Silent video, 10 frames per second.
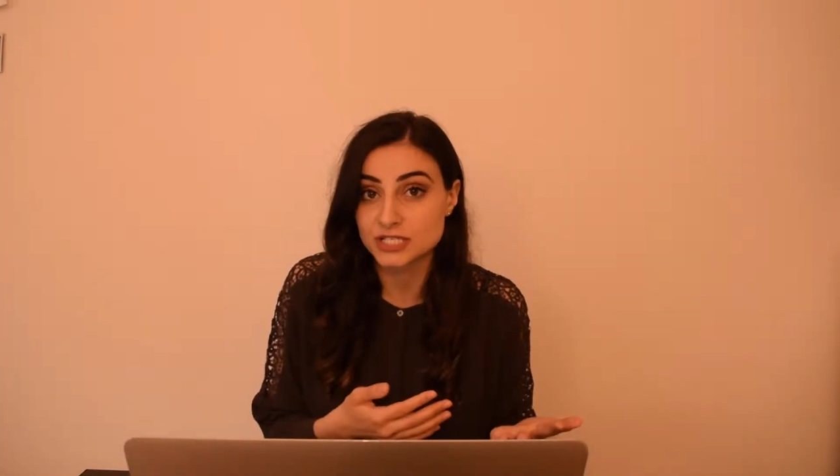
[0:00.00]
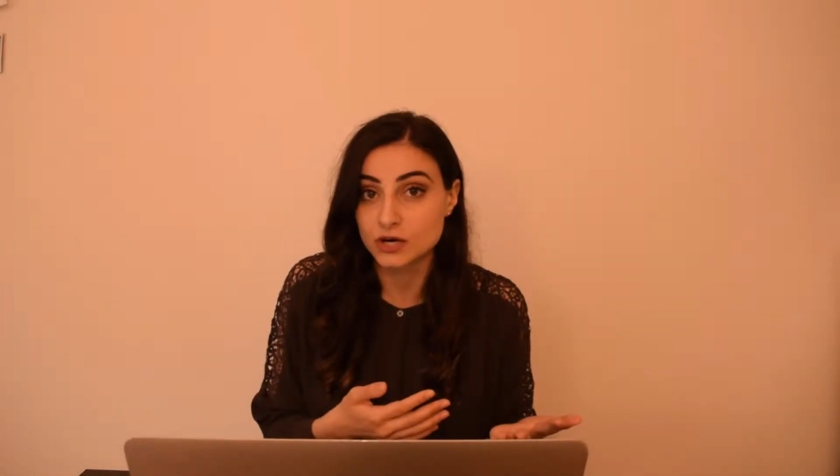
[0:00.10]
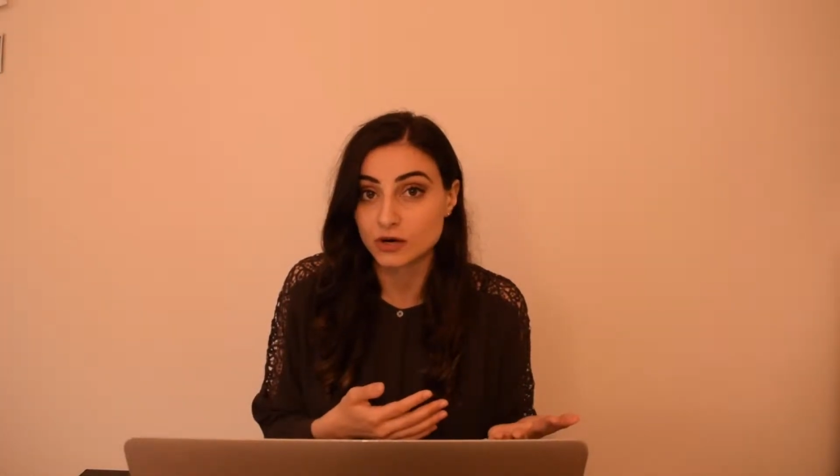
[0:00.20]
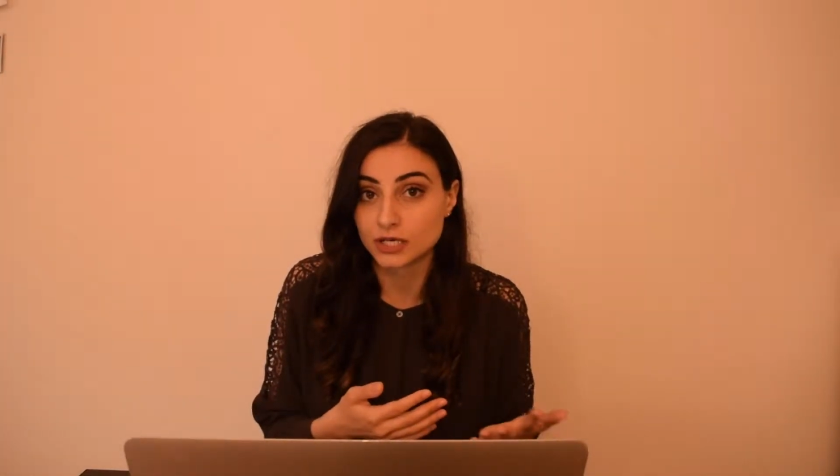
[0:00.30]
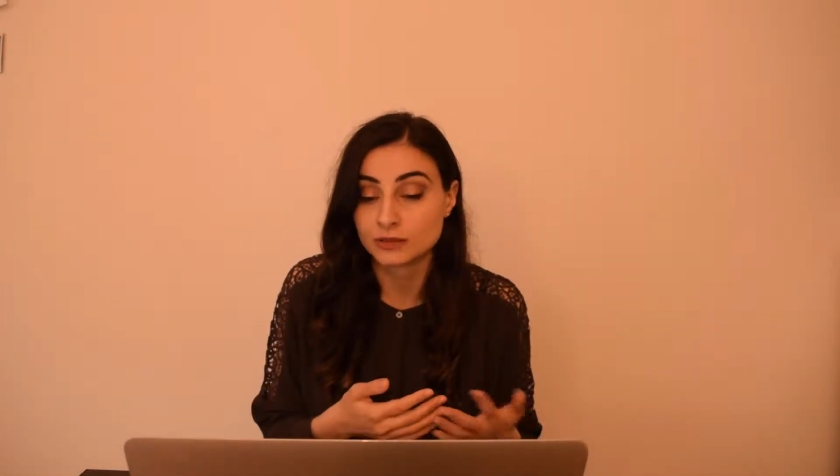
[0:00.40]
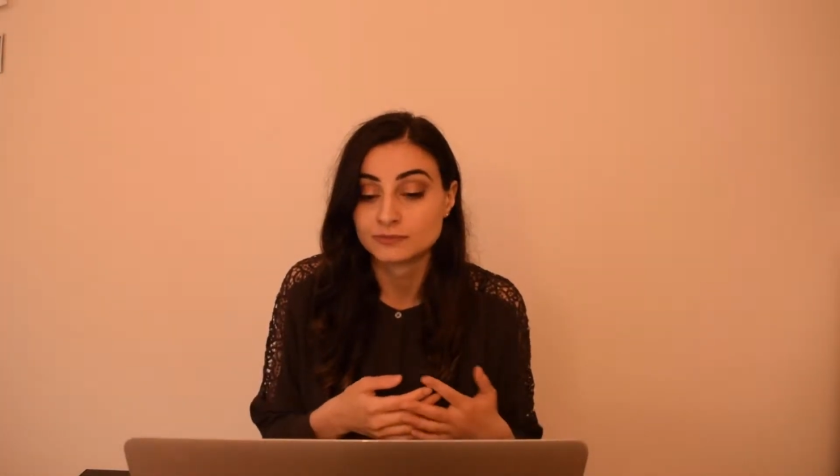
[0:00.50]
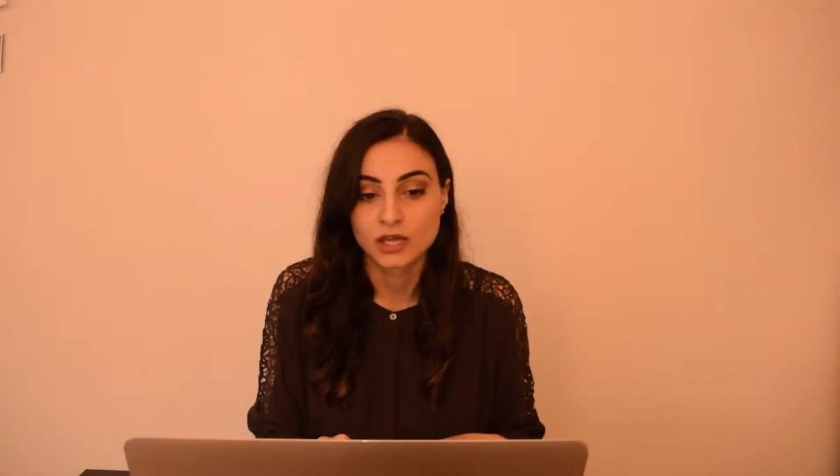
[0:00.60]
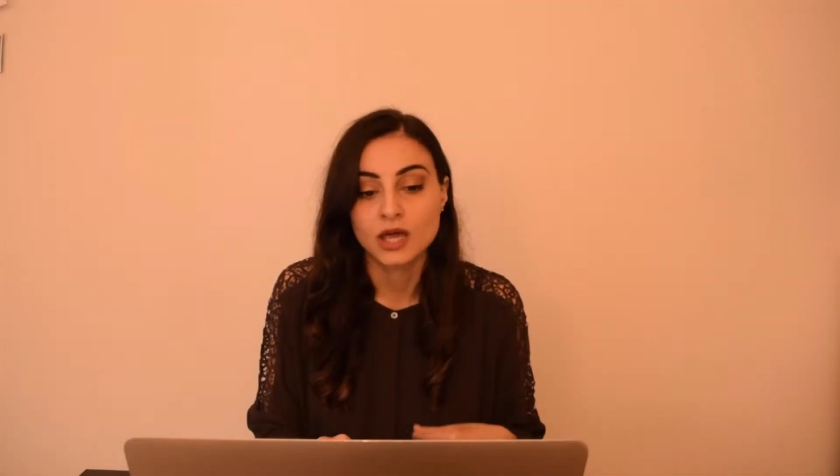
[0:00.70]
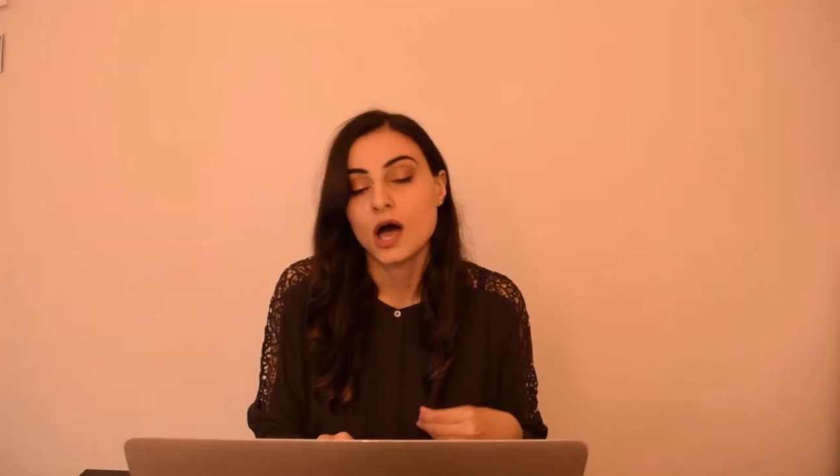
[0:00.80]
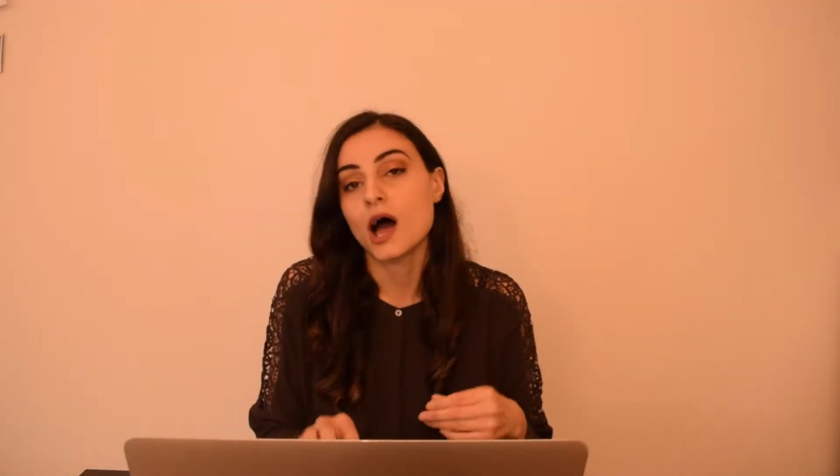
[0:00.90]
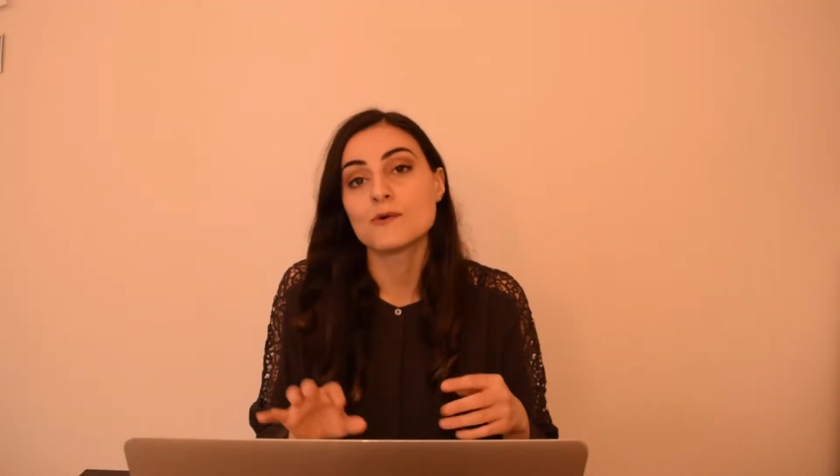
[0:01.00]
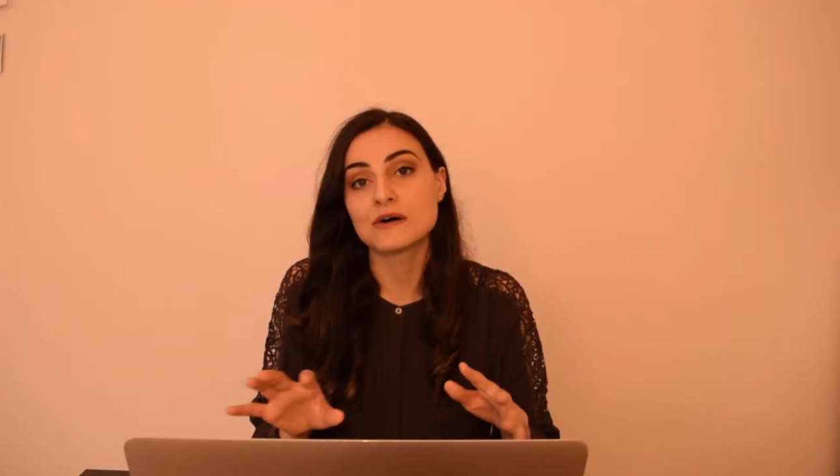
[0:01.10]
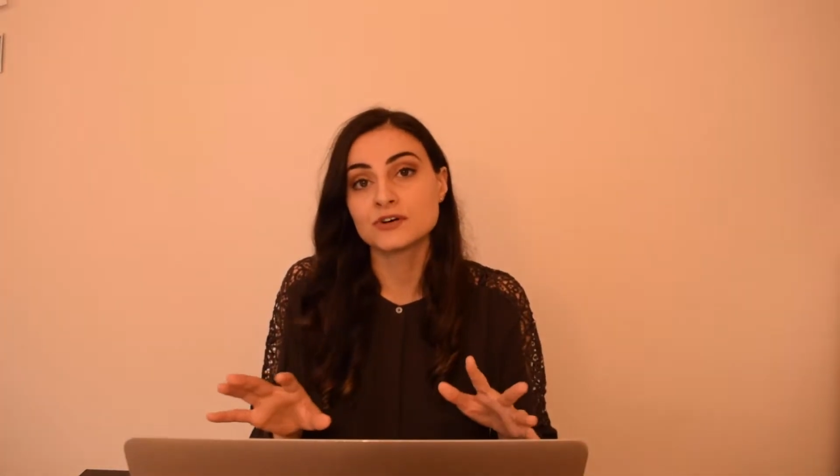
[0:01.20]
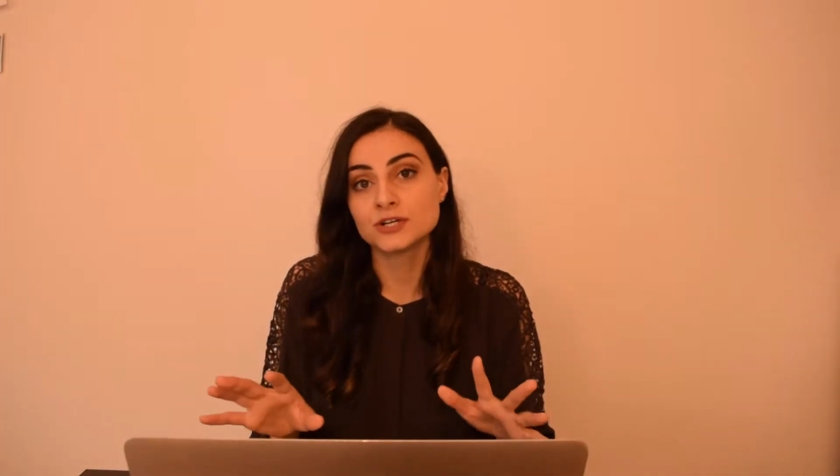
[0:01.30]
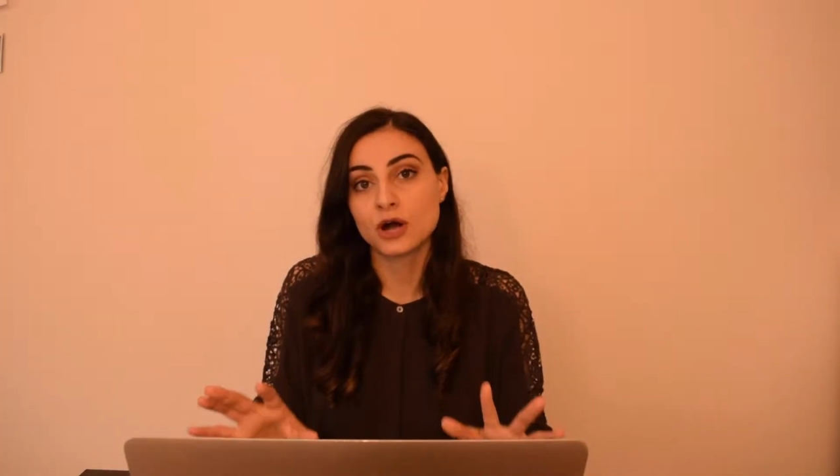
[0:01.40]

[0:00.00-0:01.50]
coin. However, you